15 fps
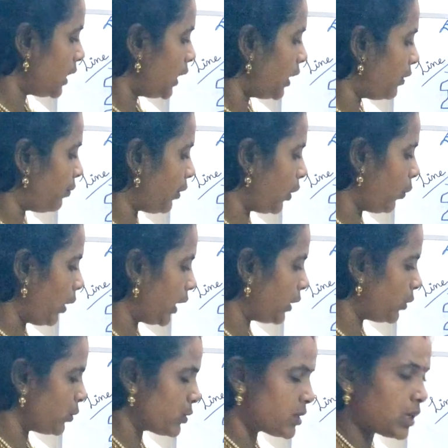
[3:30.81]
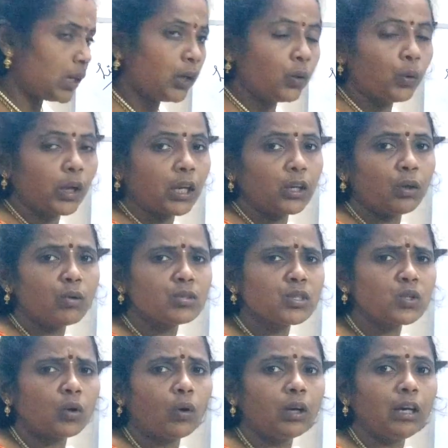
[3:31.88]
if you are going to see, you can use
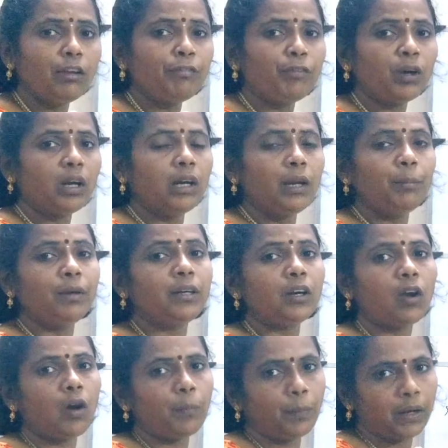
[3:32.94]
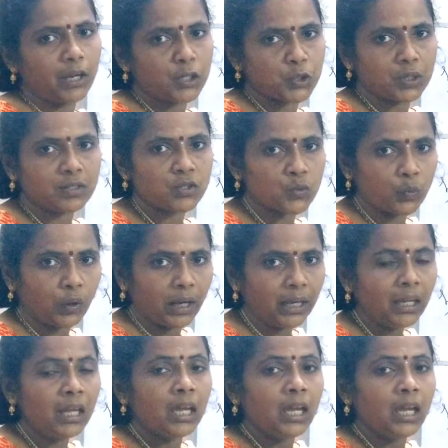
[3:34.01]
it only for limited operations. Why?